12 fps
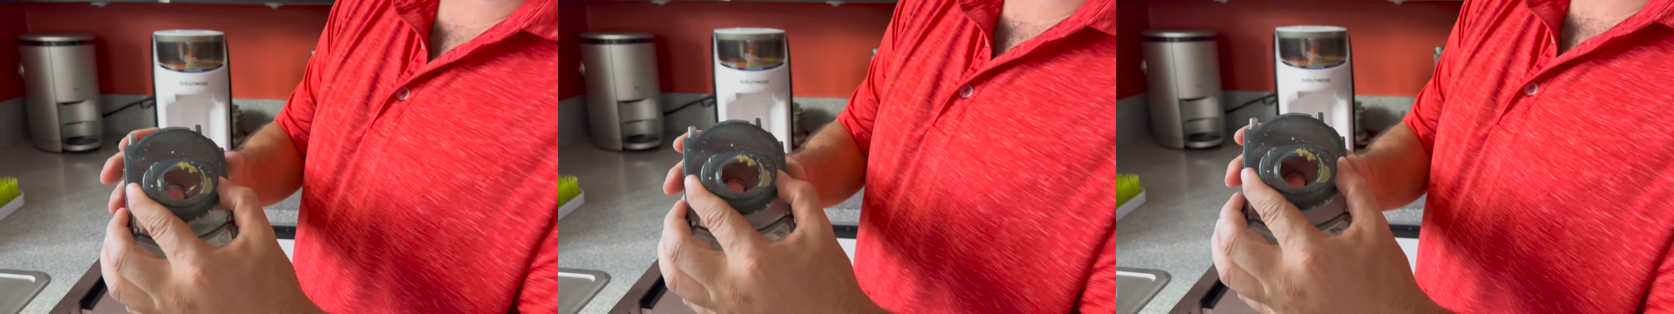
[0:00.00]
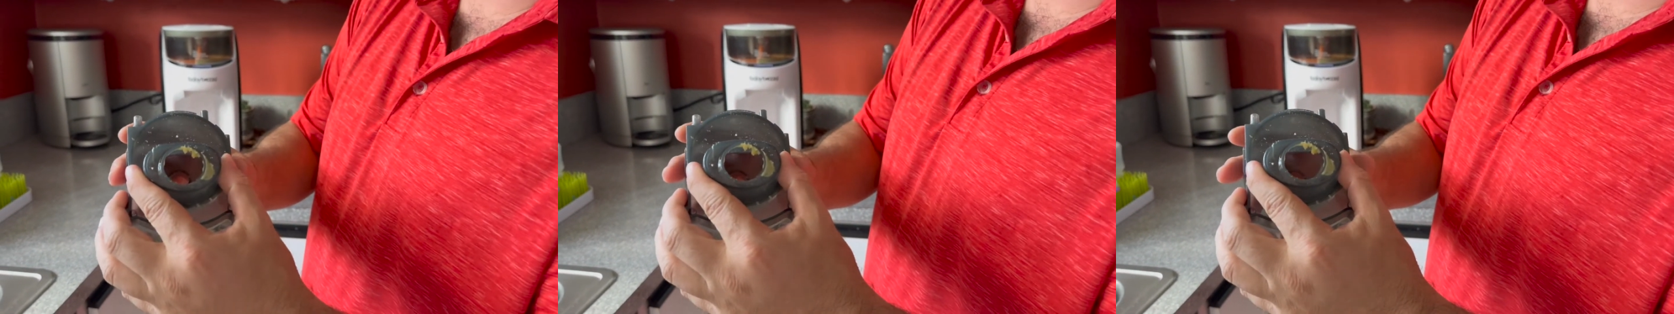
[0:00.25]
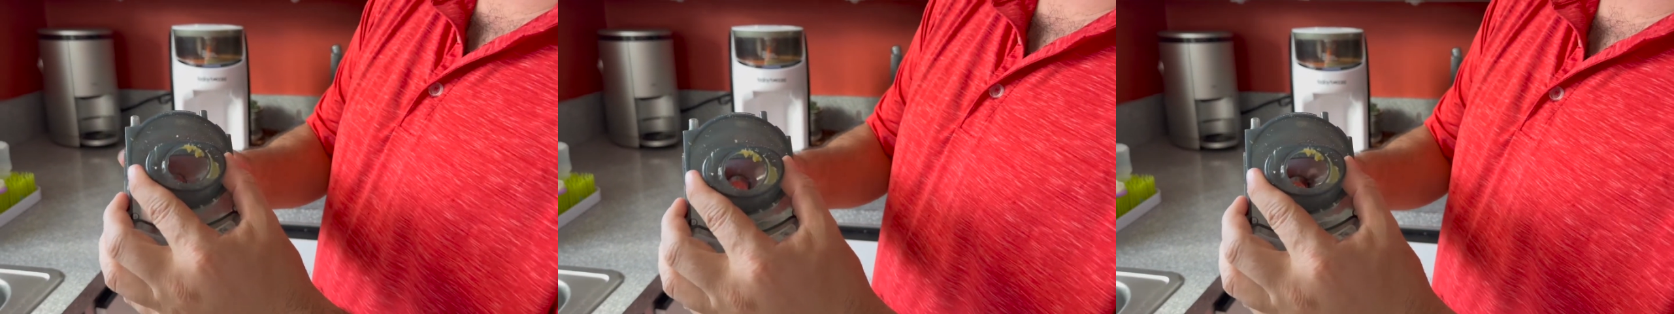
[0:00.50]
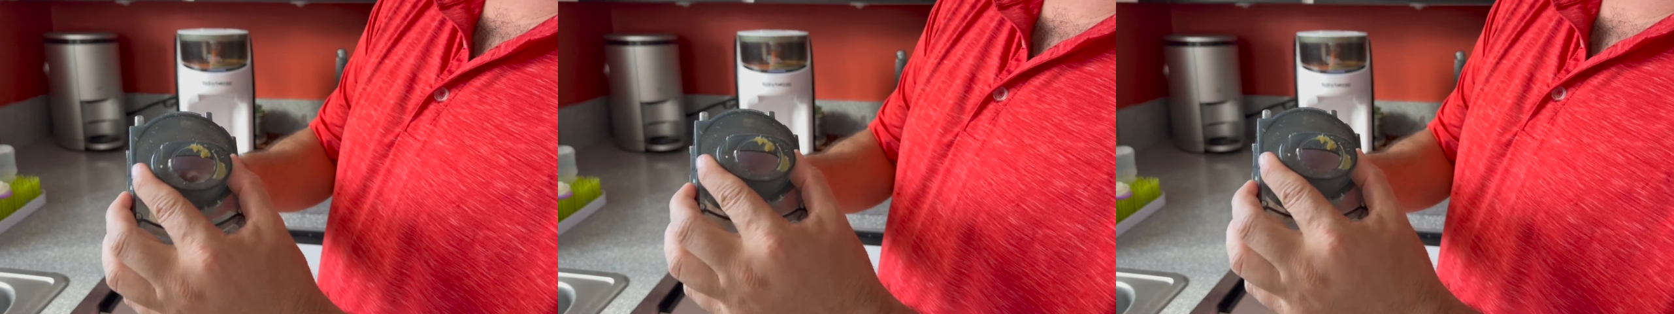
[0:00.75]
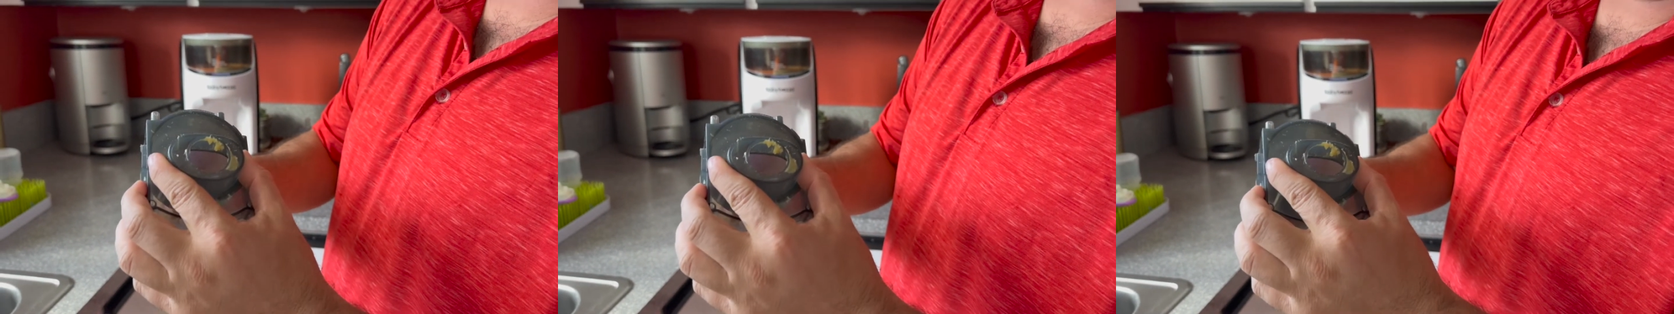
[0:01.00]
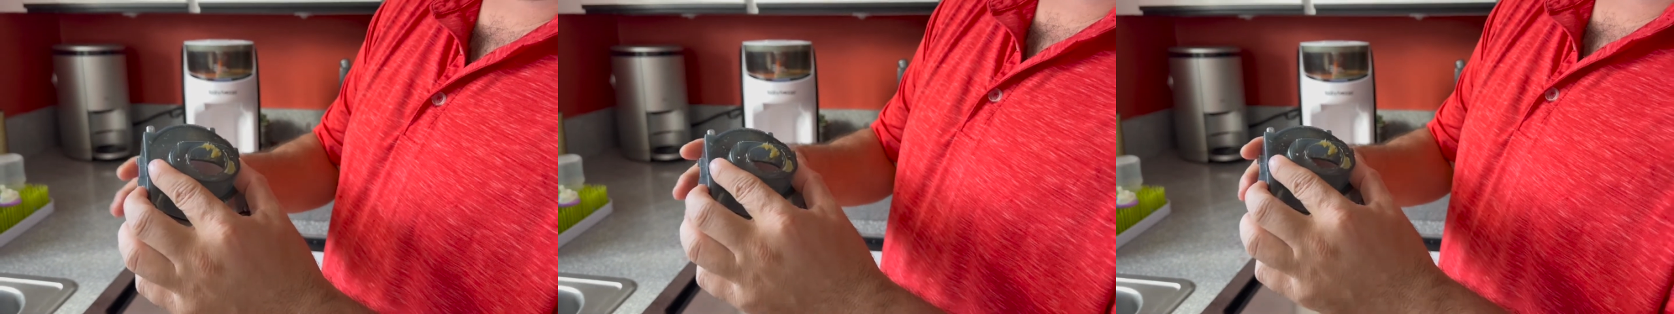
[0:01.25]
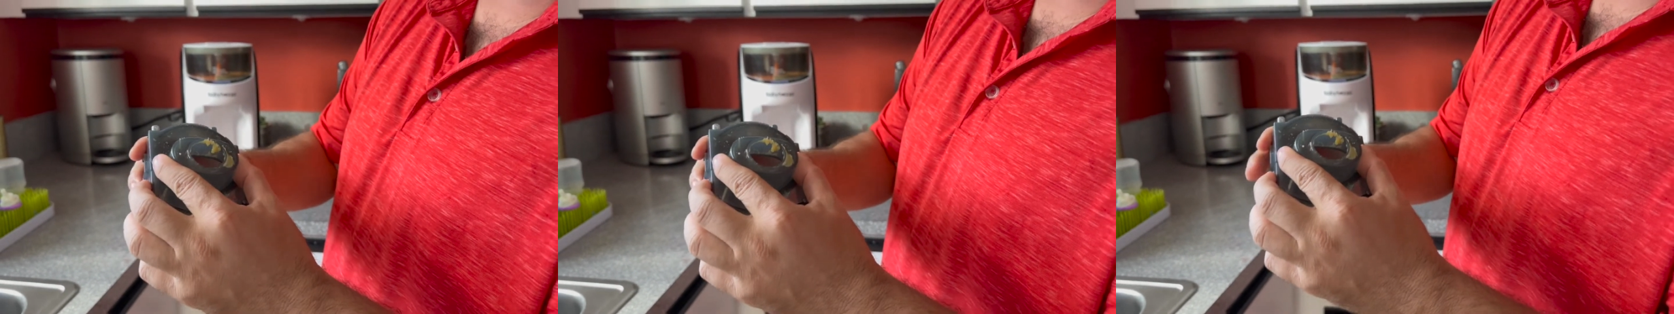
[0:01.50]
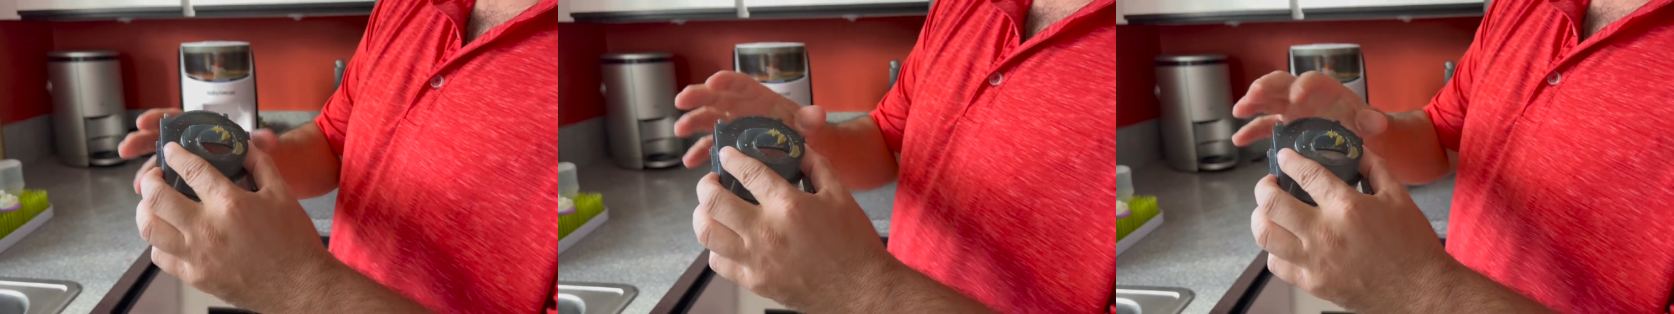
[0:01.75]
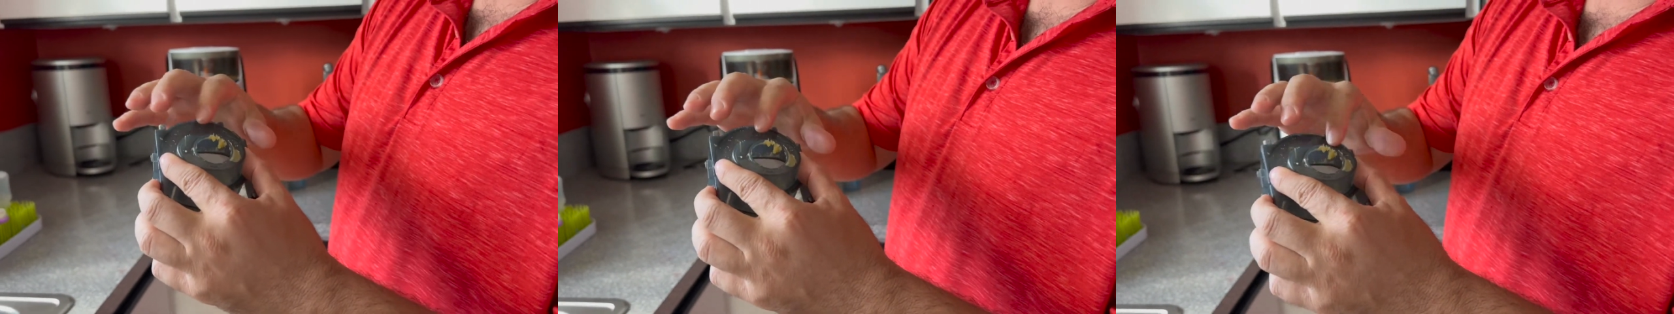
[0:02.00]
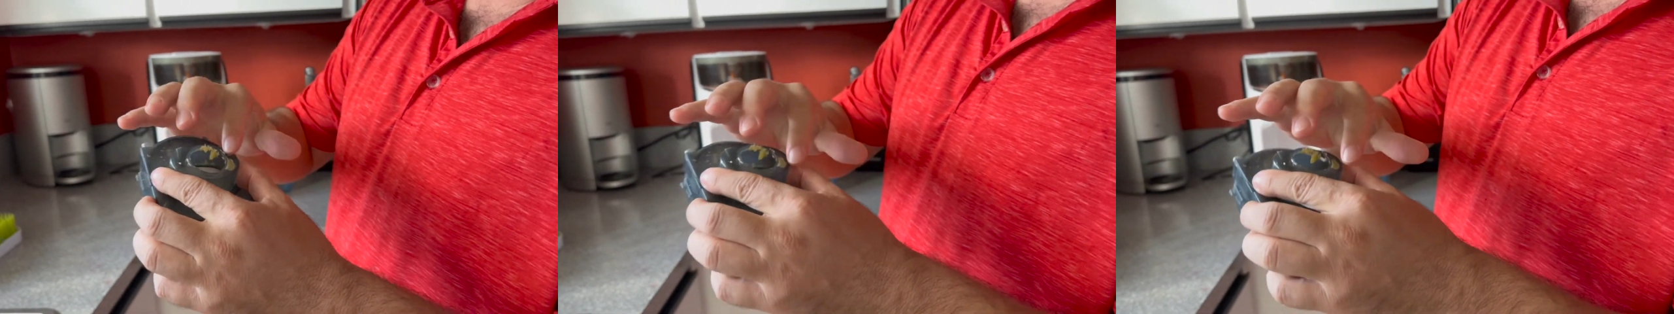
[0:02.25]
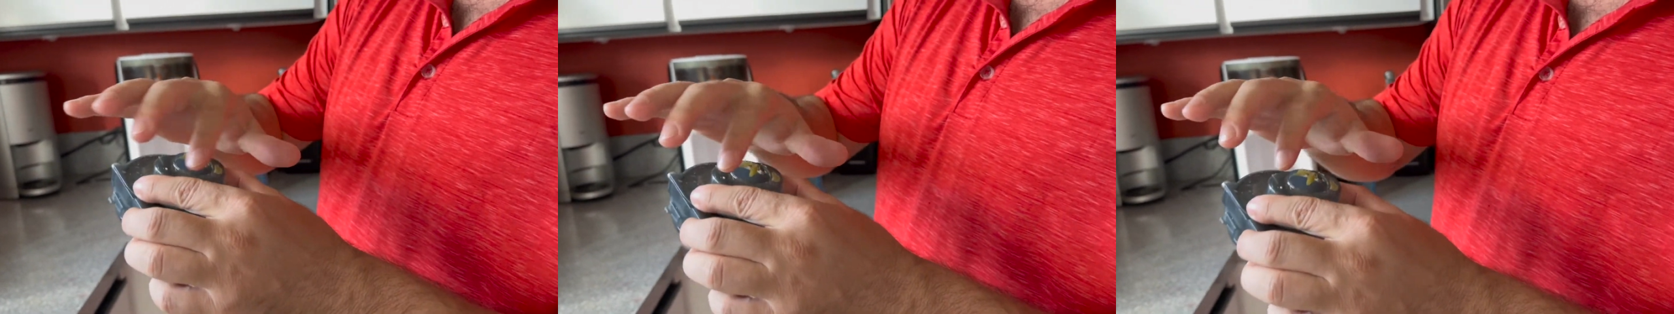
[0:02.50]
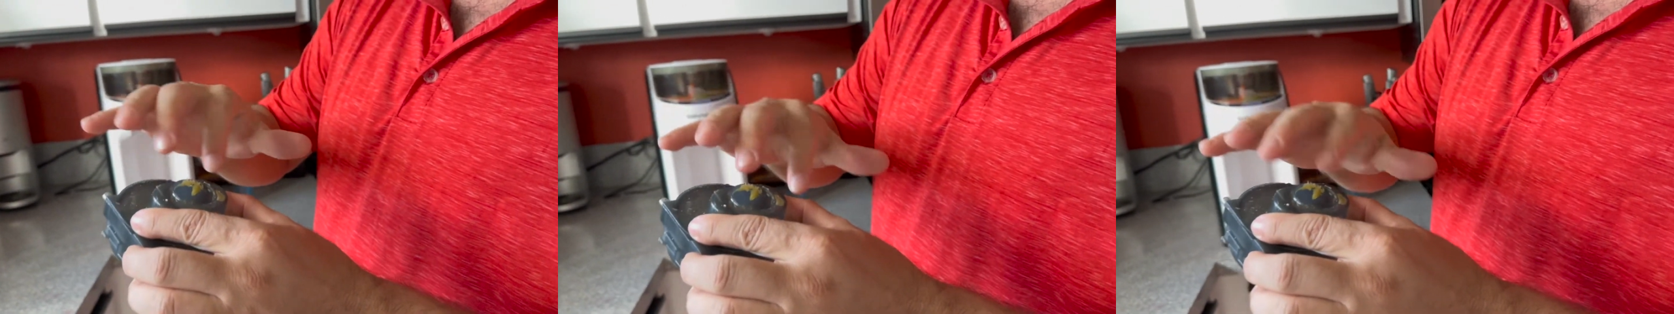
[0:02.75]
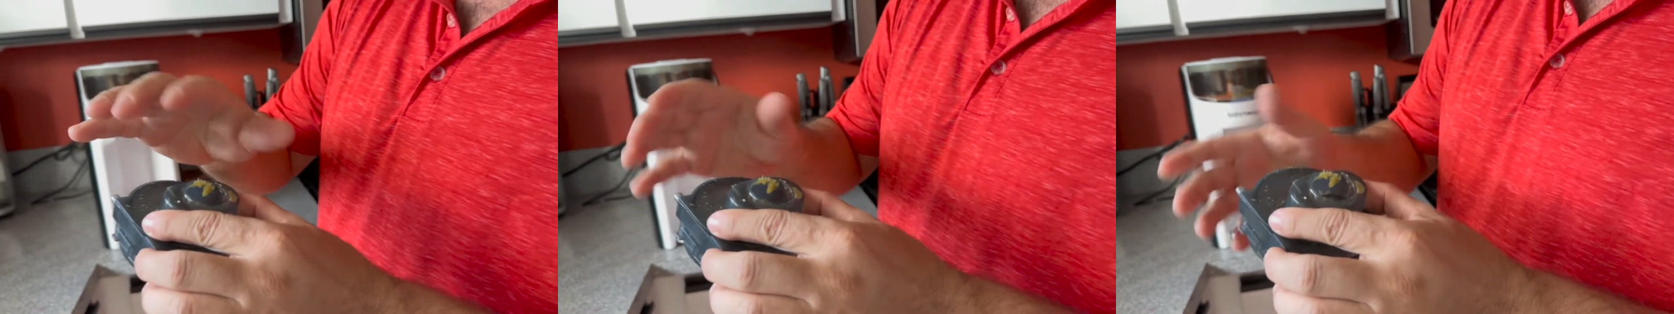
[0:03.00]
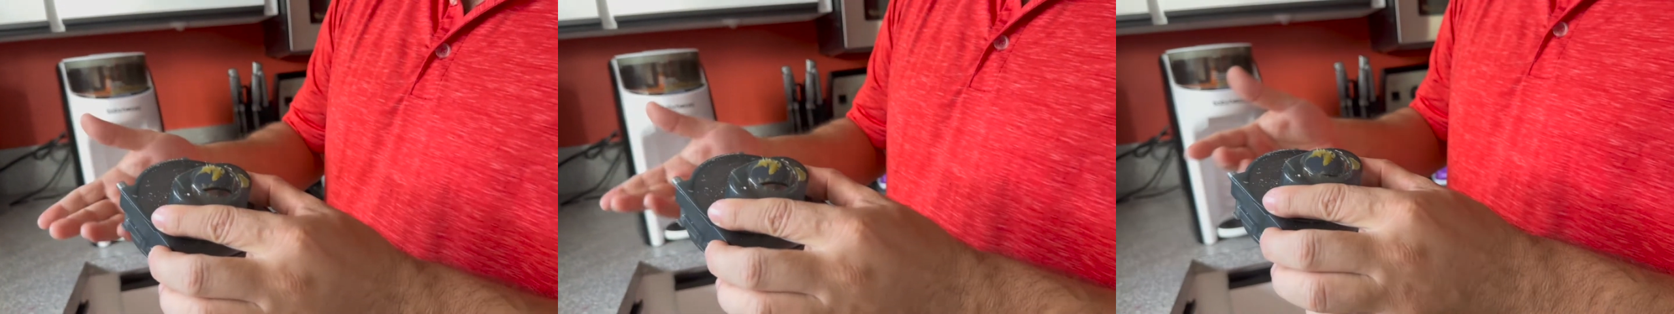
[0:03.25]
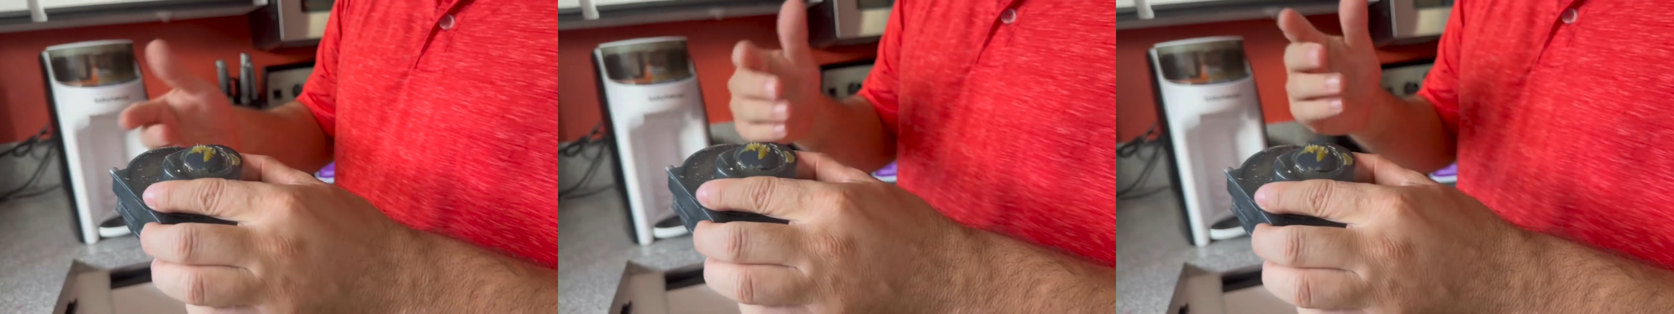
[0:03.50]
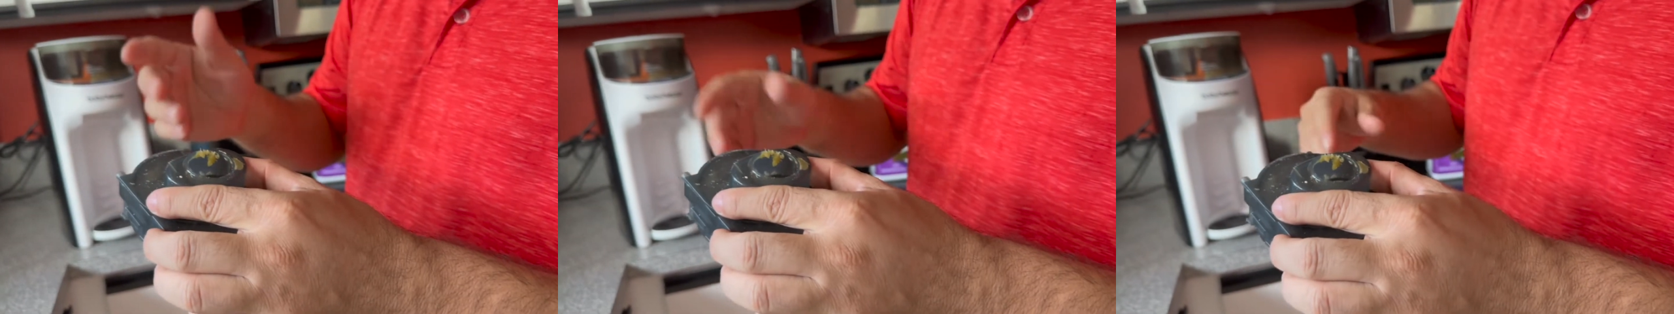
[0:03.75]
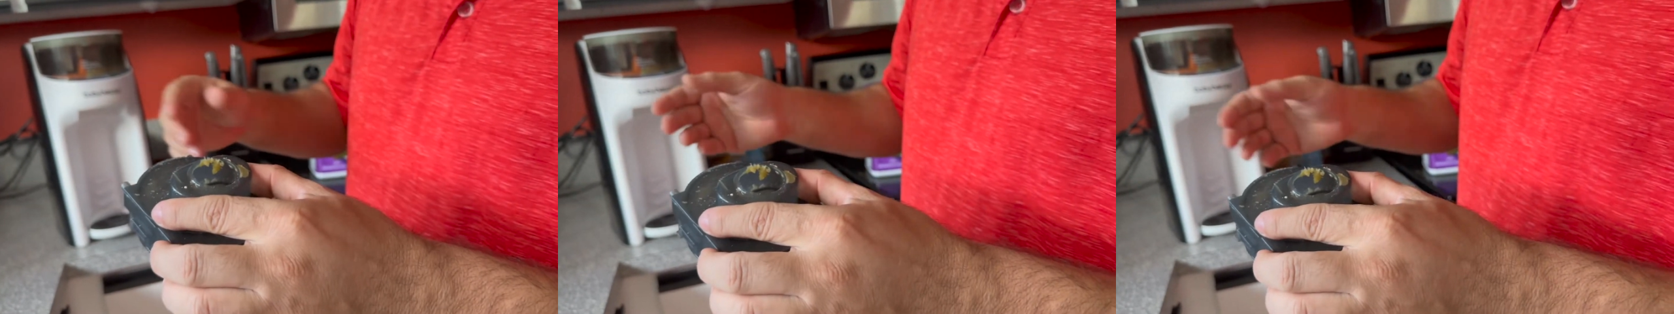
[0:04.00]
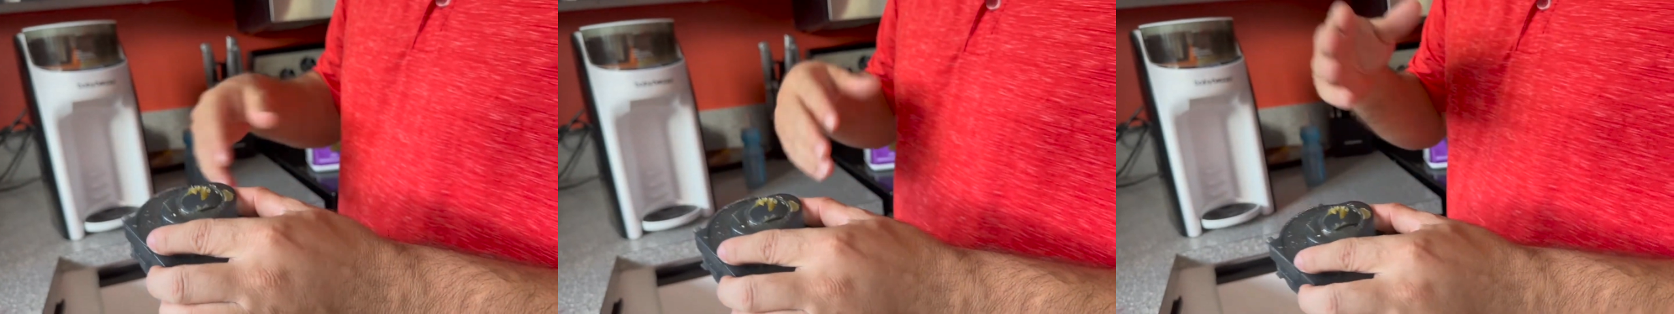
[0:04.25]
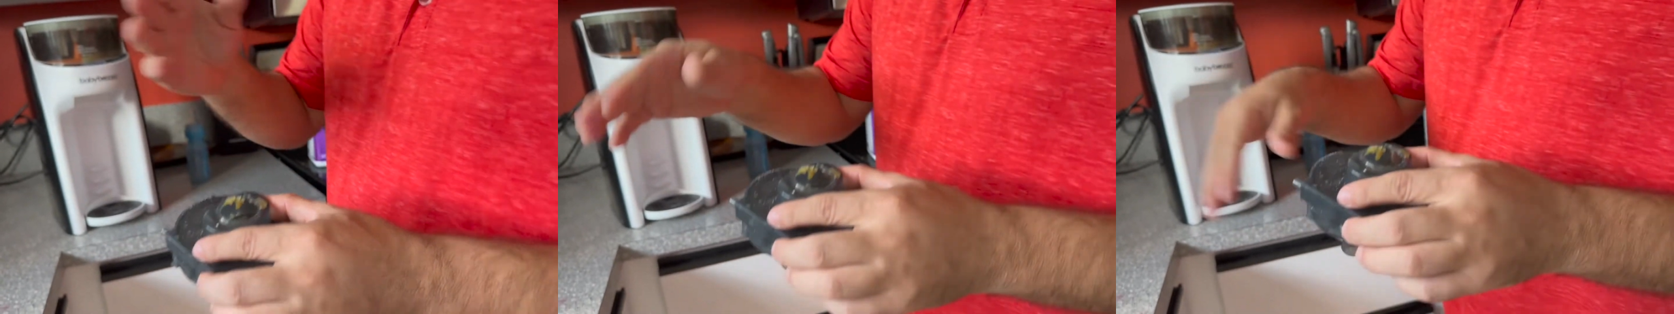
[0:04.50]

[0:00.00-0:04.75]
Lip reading: Nobody's mouth can be seen.